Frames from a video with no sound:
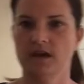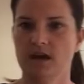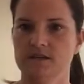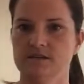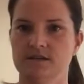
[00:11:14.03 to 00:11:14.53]

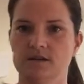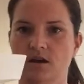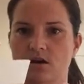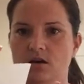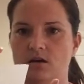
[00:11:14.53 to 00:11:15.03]
cases
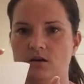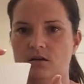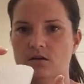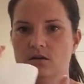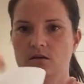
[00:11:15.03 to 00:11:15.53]
are
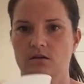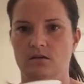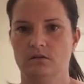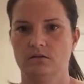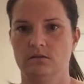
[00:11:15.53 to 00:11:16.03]

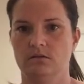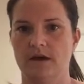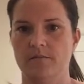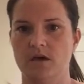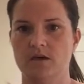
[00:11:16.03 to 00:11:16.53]

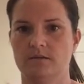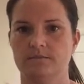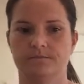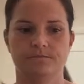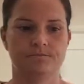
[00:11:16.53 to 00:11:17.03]
that big,
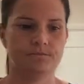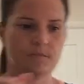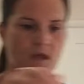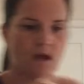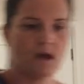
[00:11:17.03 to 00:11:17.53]

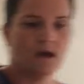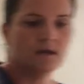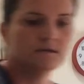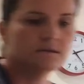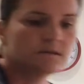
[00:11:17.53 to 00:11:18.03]
and